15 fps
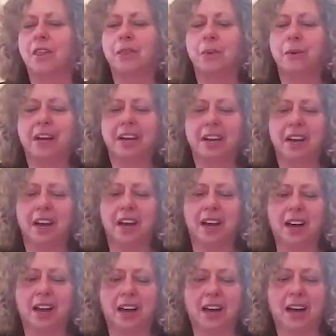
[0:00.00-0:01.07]
The way
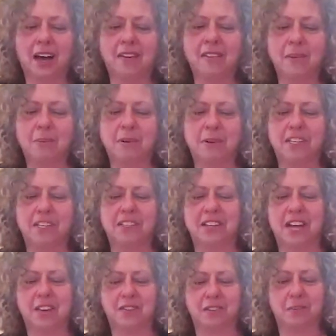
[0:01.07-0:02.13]
of the
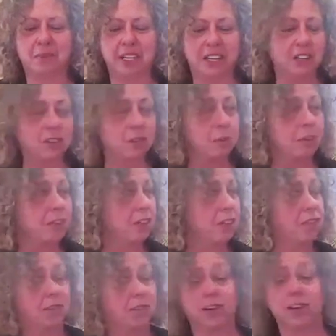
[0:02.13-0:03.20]
Bodhisattva begins with
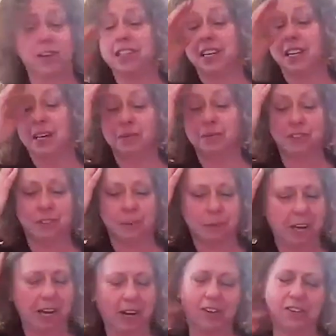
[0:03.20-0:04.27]
this verse that comes
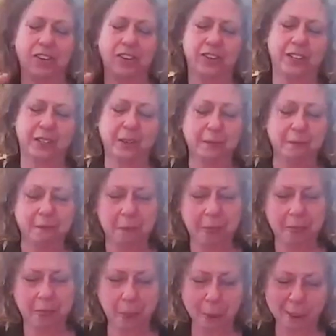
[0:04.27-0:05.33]
from Nagarjuna.
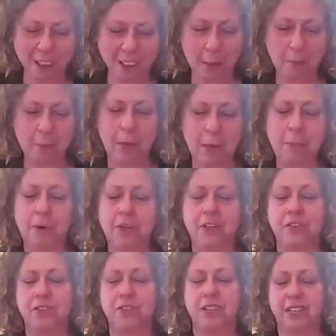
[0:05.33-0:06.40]
May
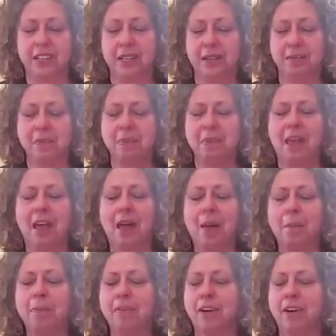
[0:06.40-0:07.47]
bodhicitta,
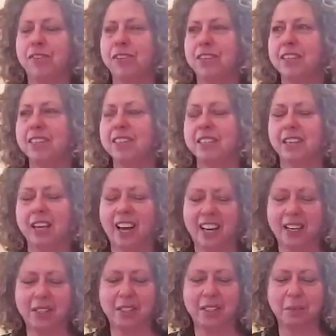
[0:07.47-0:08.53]
precious
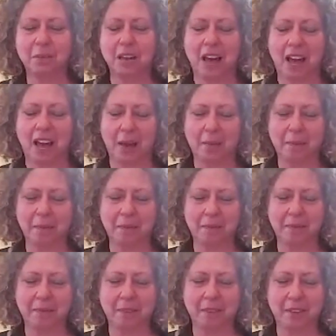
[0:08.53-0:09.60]
and sublime,
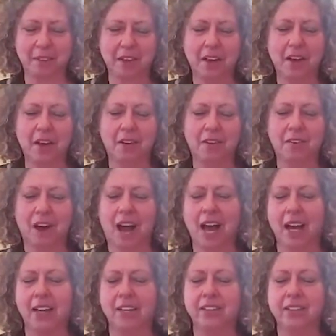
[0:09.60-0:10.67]

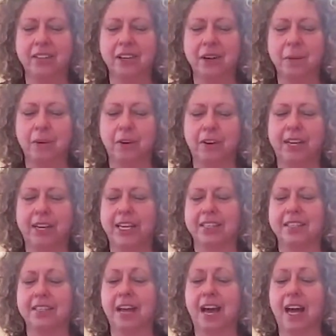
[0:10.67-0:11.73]
arise where it
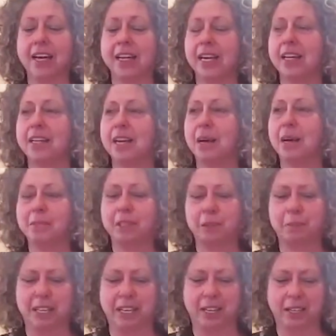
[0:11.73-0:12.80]
has not yet come
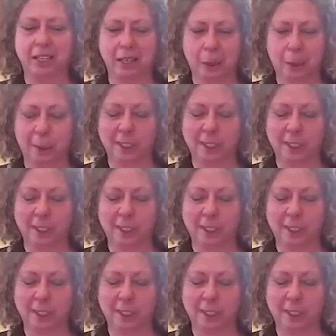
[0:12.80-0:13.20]
to be,